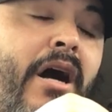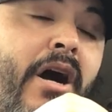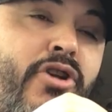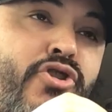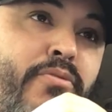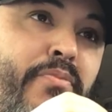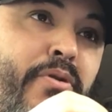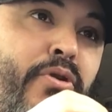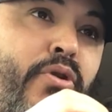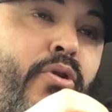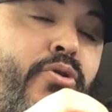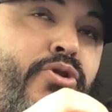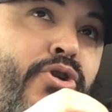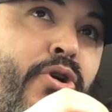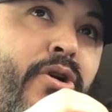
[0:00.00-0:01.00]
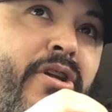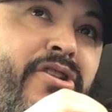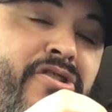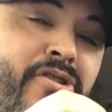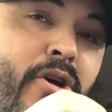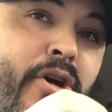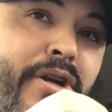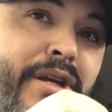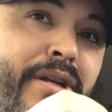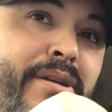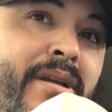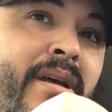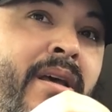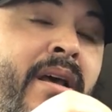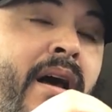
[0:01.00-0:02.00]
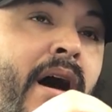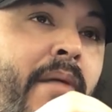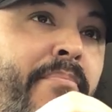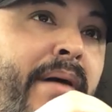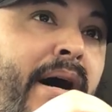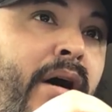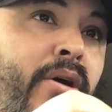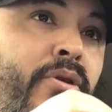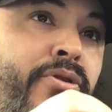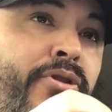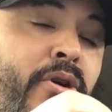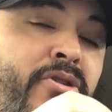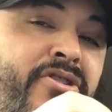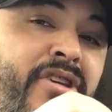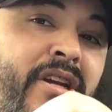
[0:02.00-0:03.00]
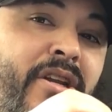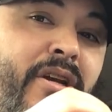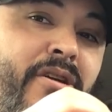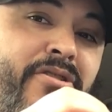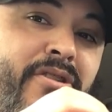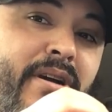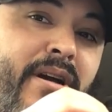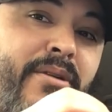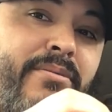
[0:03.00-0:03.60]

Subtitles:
entrepreneurial journey started about 13 years ago?